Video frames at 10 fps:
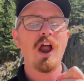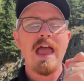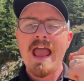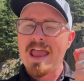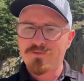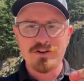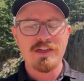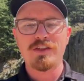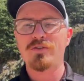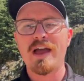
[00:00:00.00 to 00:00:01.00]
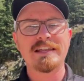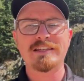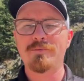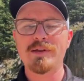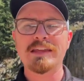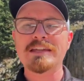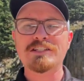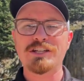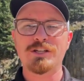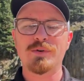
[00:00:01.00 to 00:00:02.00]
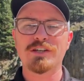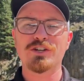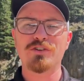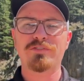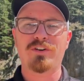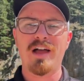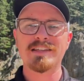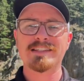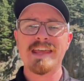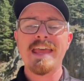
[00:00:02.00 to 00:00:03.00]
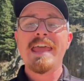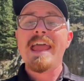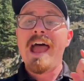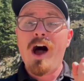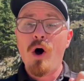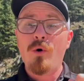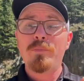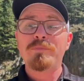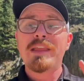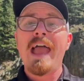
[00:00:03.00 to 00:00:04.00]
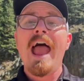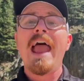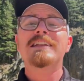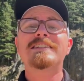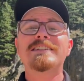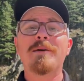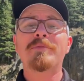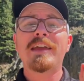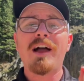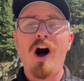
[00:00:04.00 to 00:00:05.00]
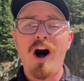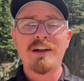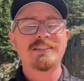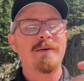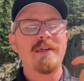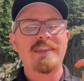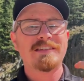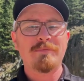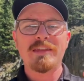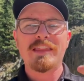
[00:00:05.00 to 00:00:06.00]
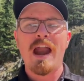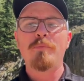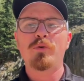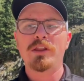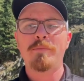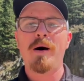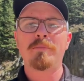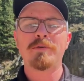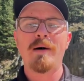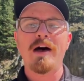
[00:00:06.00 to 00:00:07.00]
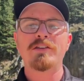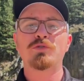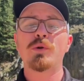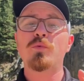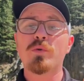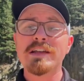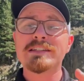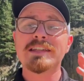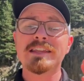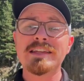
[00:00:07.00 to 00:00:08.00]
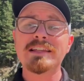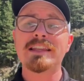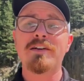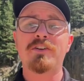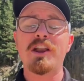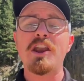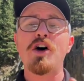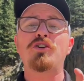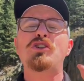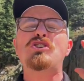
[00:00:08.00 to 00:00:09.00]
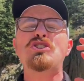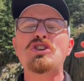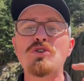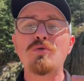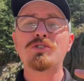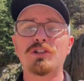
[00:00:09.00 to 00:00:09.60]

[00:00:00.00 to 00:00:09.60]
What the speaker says: everything you guys have been continuing to do for us. Oh, and something awesome and something that I'm really pumped about is we recently delivered another huge load